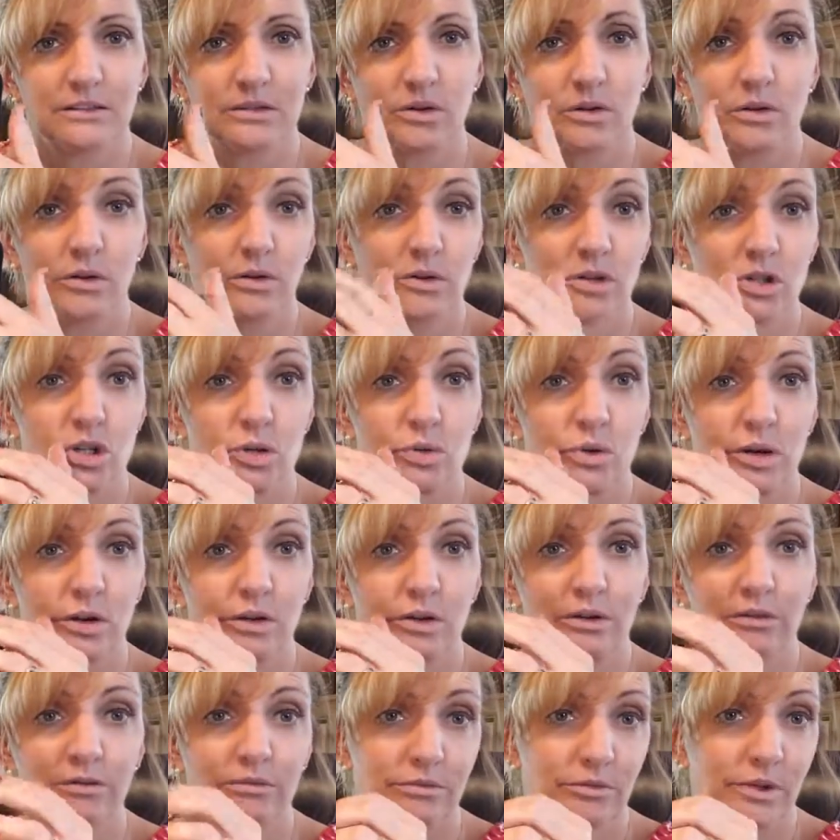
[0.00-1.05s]
or
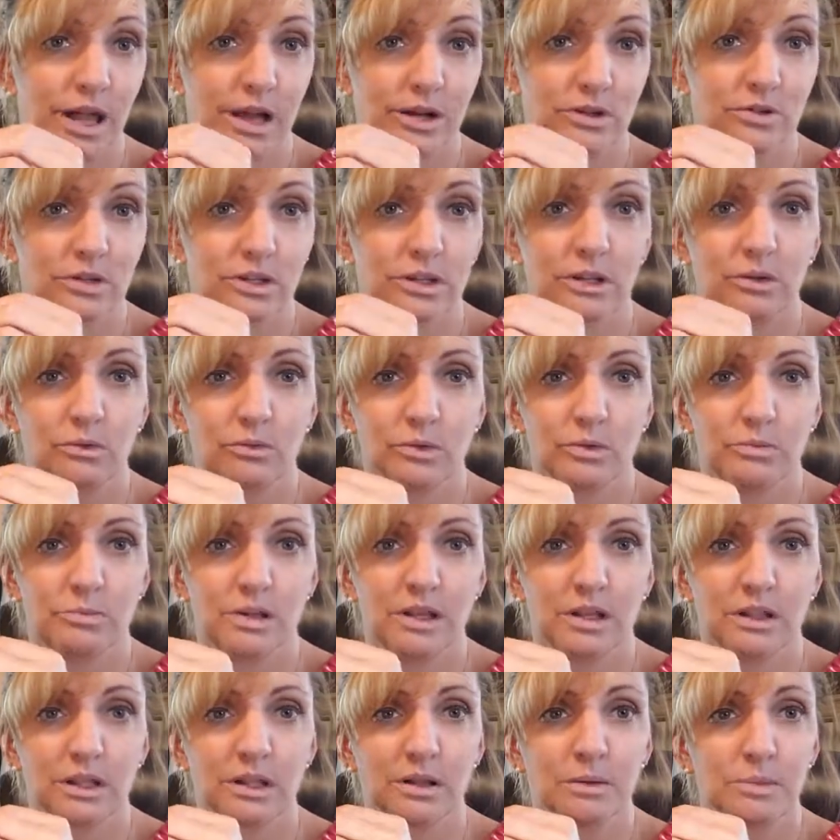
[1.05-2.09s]
$200 actually would
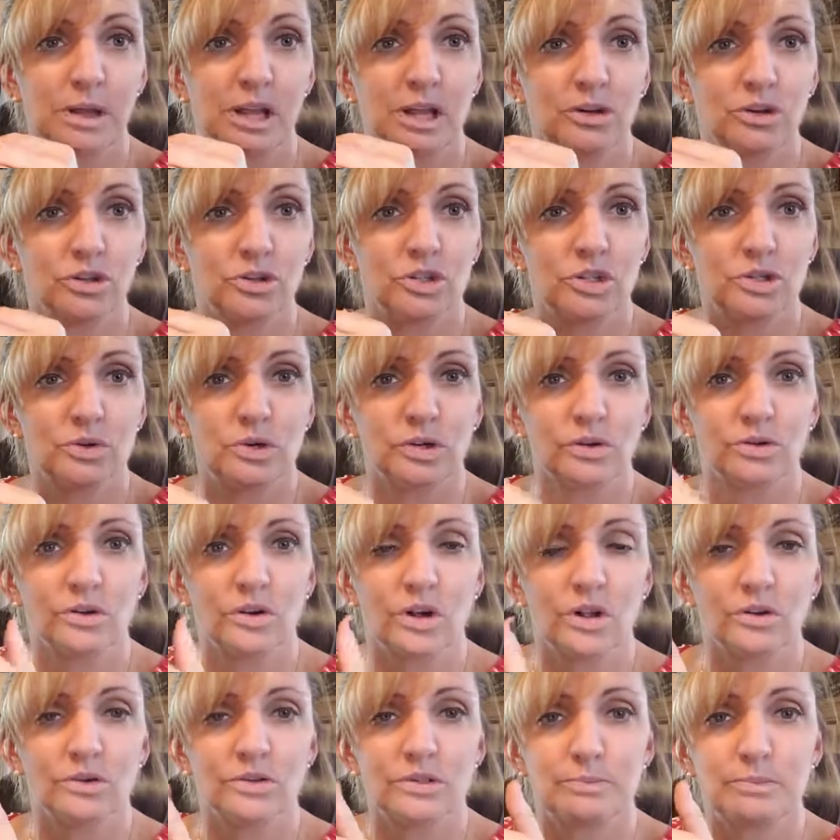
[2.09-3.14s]
be a little bit under
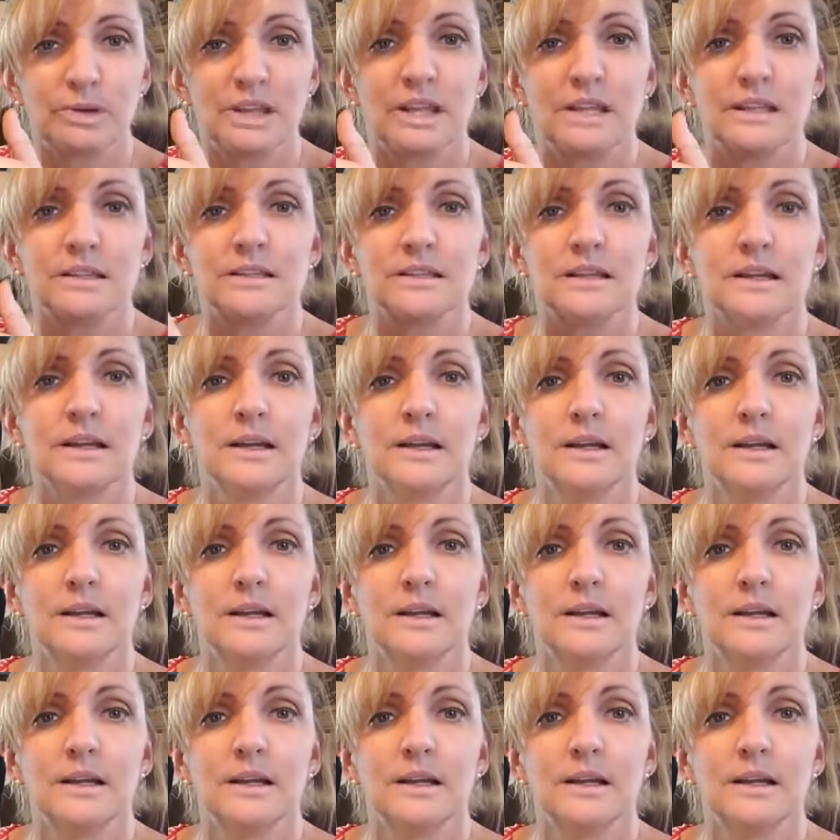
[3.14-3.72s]
$200 a piece,